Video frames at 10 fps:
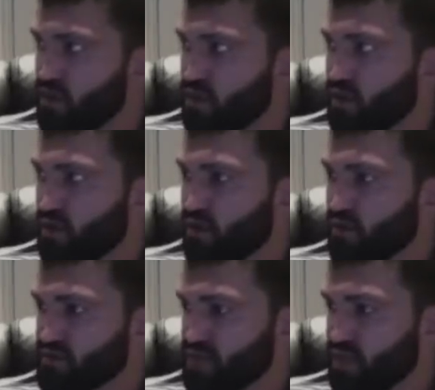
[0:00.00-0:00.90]

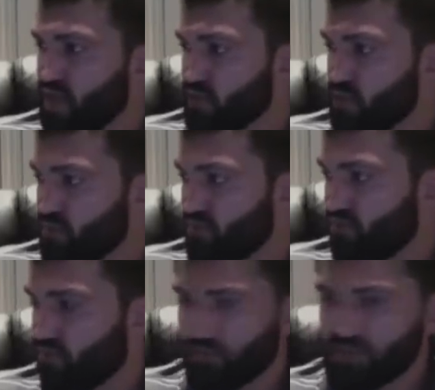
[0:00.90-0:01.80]
they like my
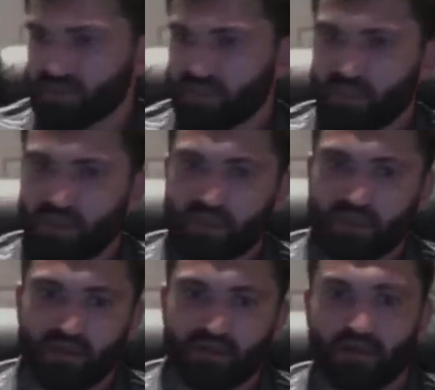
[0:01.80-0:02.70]
performance, they like
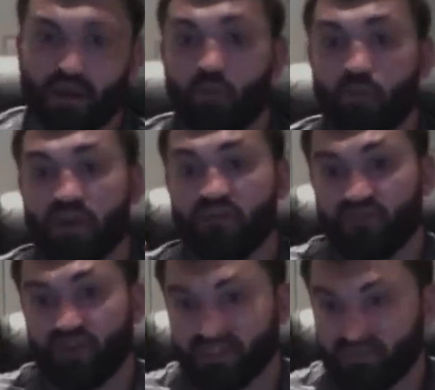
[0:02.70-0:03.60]
how my
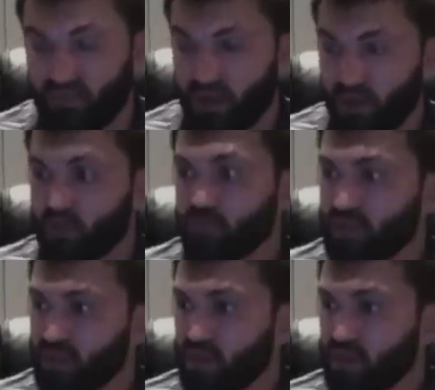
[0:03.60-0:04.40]
fans follow me.